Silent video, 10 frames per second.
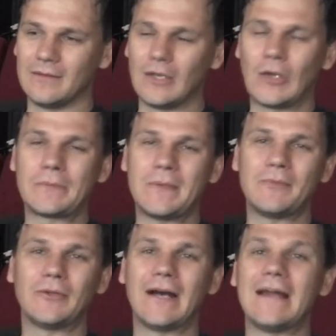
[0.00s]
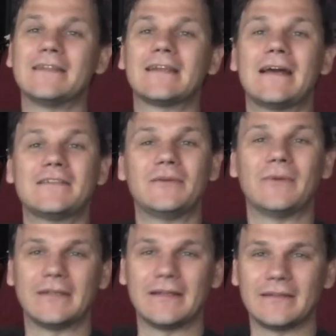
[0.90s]
a lot of people are undercutting
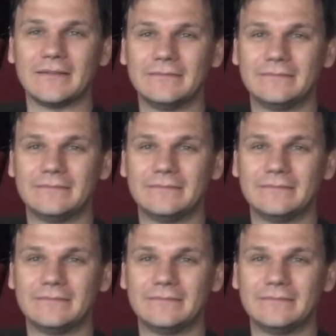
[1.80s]
one another.